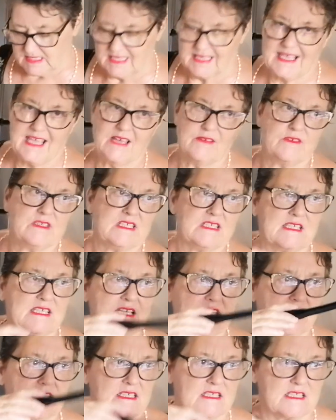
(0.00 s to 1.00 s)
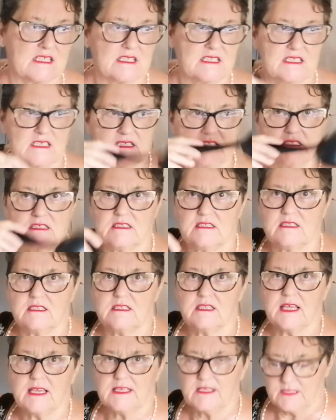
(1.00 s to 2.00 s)
You can't really see because of the
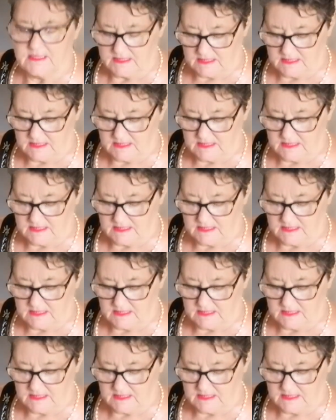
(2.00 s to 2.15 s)
light